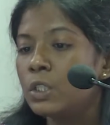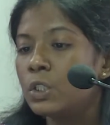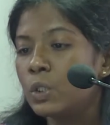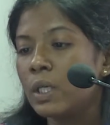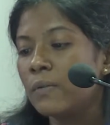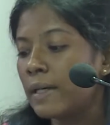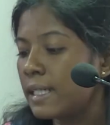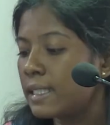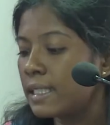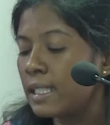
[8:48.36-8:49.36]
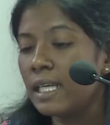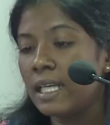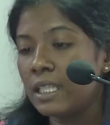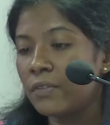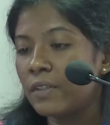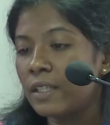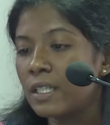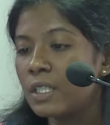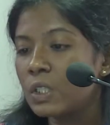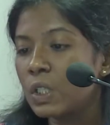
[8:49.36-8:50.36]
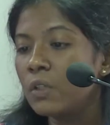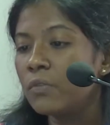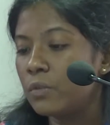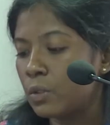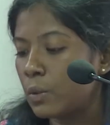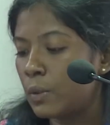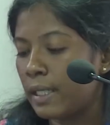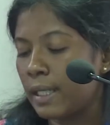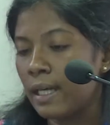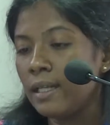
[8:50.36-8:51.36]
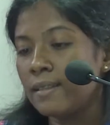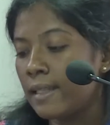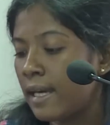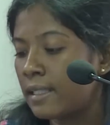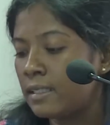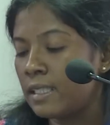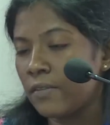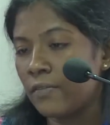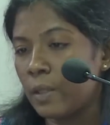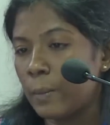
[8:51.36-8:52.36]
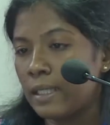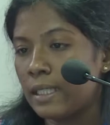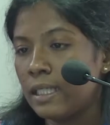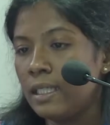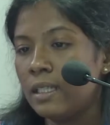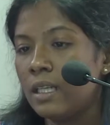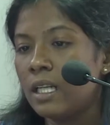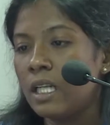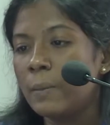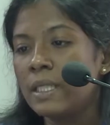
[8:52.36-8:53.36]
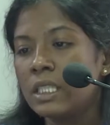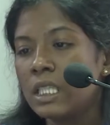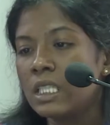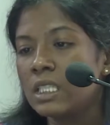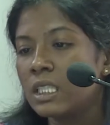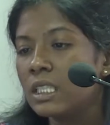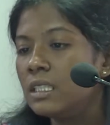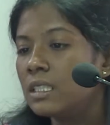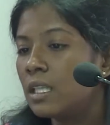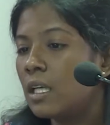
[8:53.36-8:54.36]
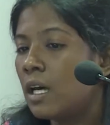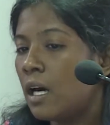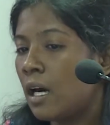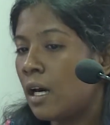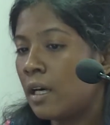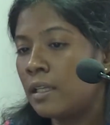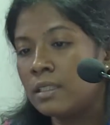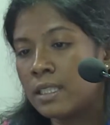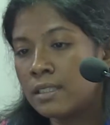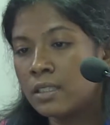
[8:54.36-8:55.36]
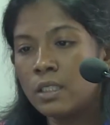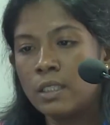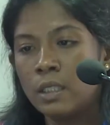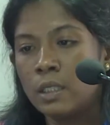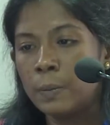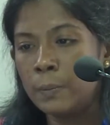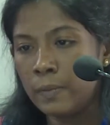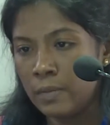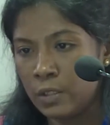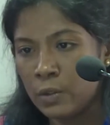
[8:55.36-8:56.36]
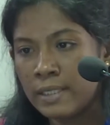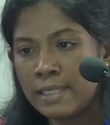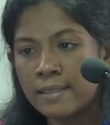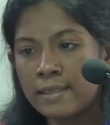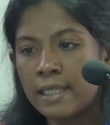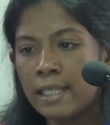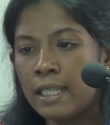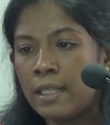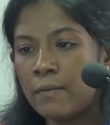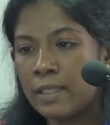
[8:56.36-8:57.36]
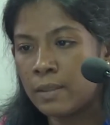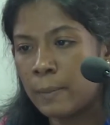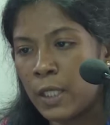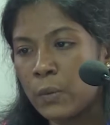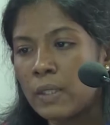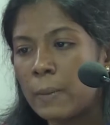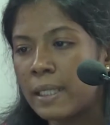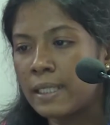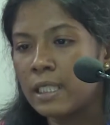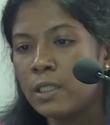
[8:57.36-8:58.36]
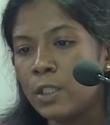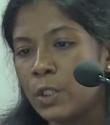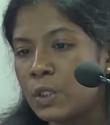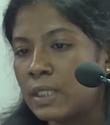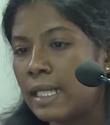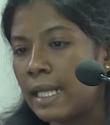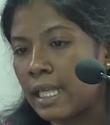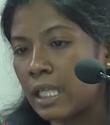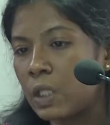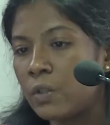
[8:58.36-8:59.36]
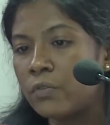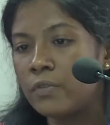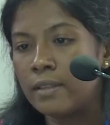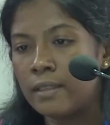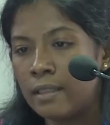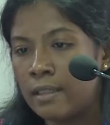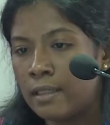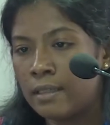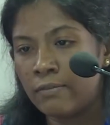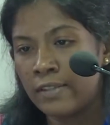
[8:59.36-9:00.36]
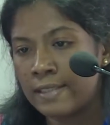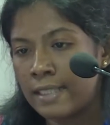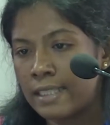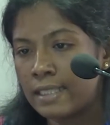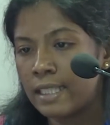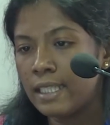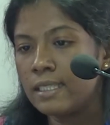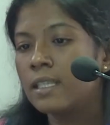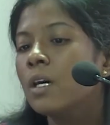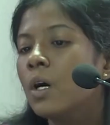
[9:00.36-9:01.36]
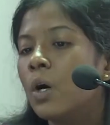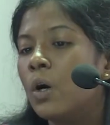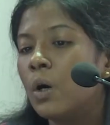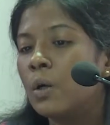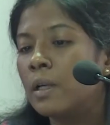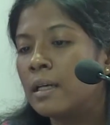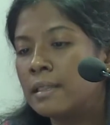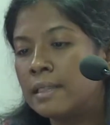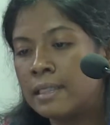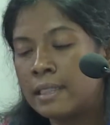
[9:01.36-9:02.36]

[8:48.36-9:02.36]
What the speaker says: to avoid the interference of urea than the Jaffe method. Limitations: I just do this study with the manual method due to the lack of facilities. On the